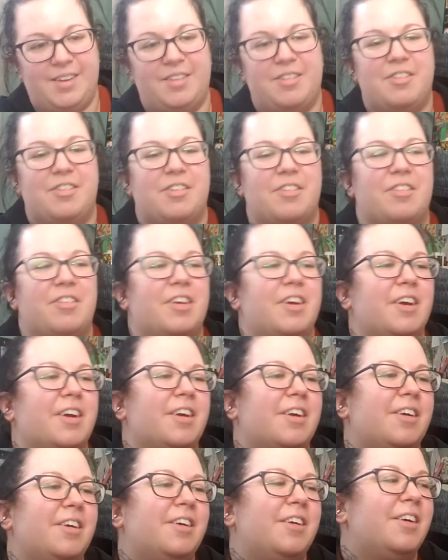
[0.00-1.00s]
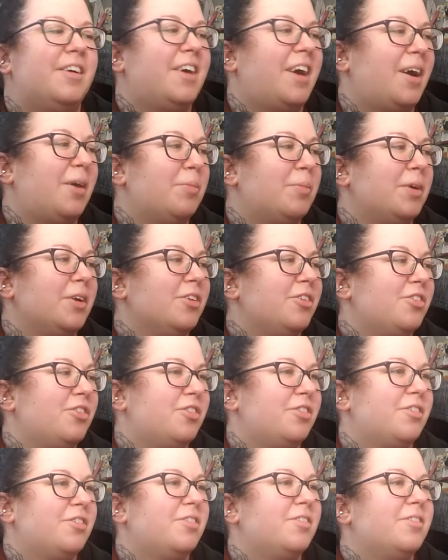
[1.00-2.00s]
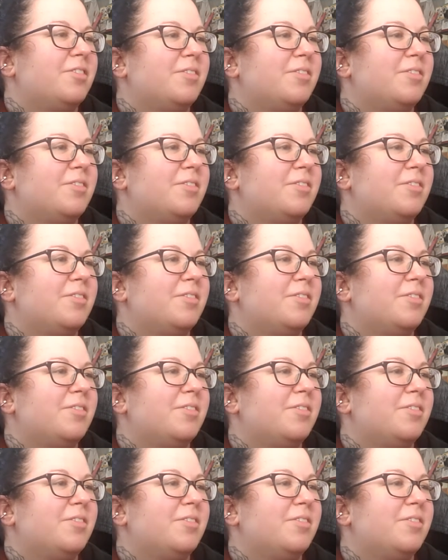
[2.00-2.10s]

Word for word: it's just like, how much